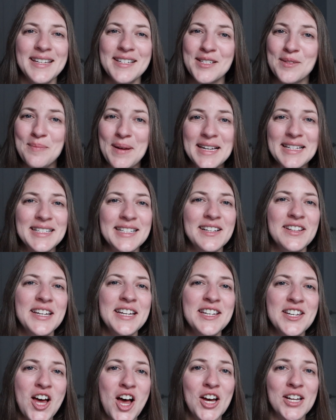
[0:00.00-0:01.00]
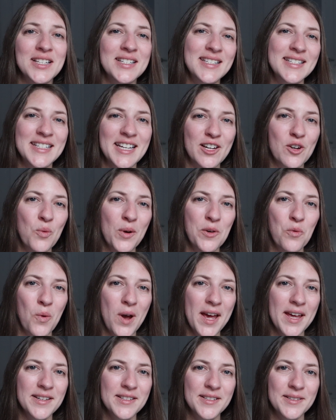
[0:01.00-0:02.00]
is basically non-stick when
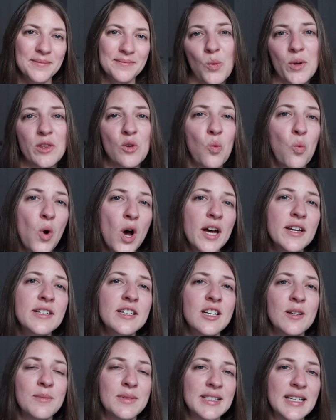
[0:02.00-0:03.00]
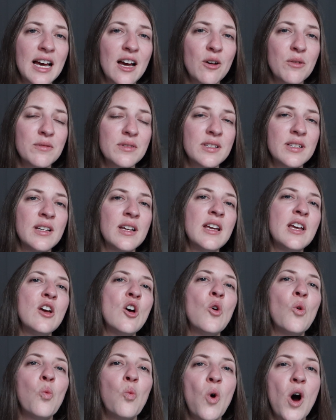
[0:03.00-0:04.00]
wet. When the wand comes out,
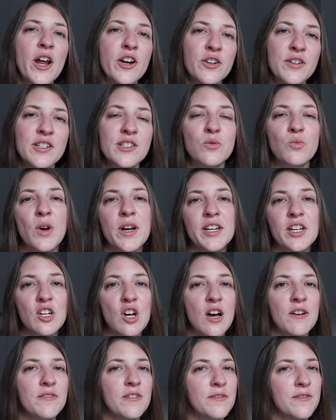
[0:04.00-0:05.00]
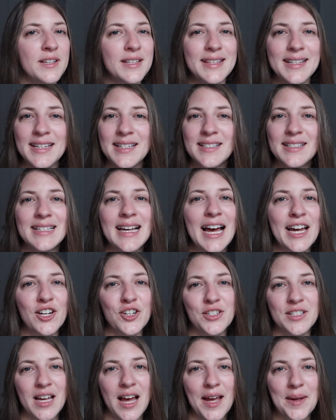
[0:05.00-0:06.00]
water is running off of it the
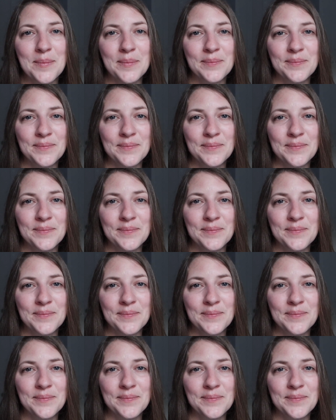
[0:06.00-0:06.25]
entire time.